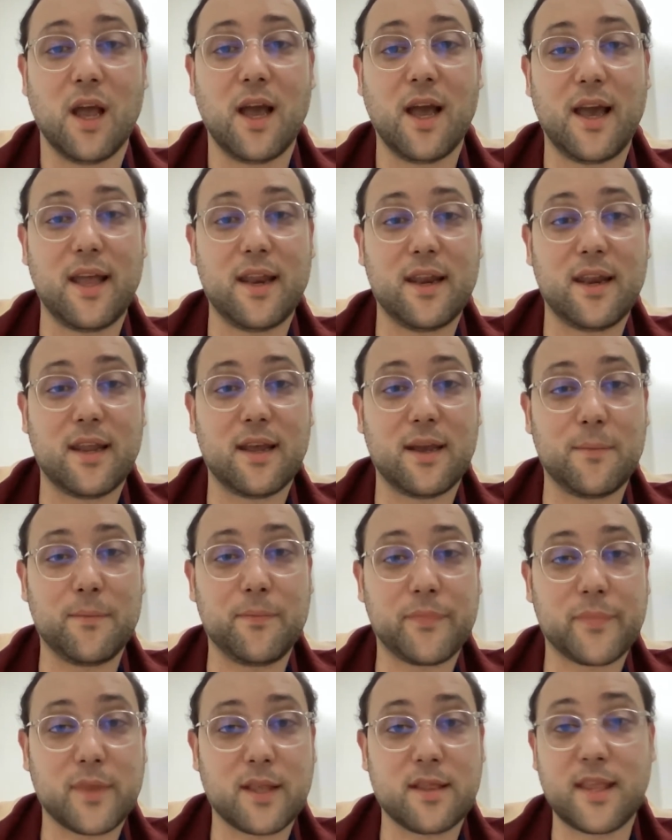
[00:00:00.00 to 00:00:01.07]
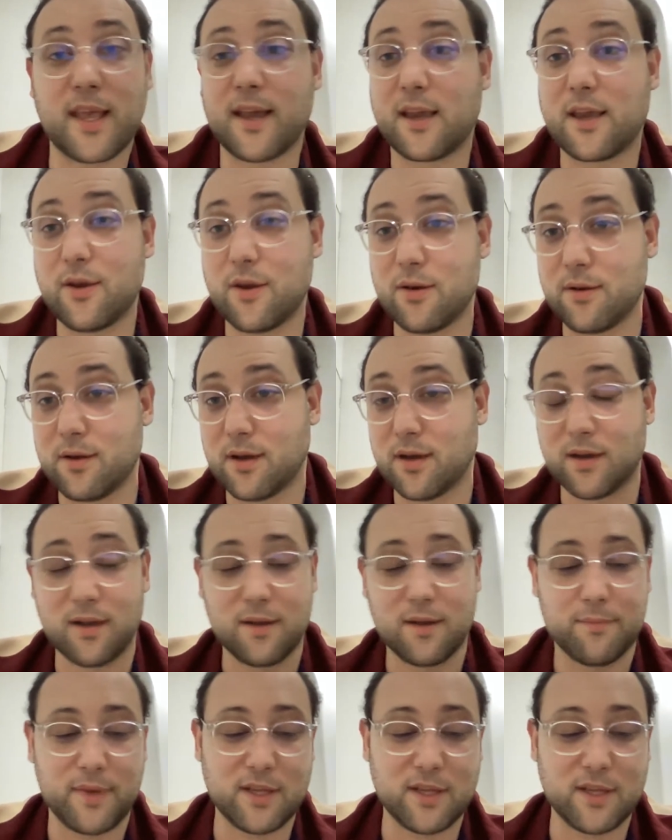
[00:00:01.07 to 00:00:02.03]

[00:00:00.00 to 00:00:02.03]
And thank you,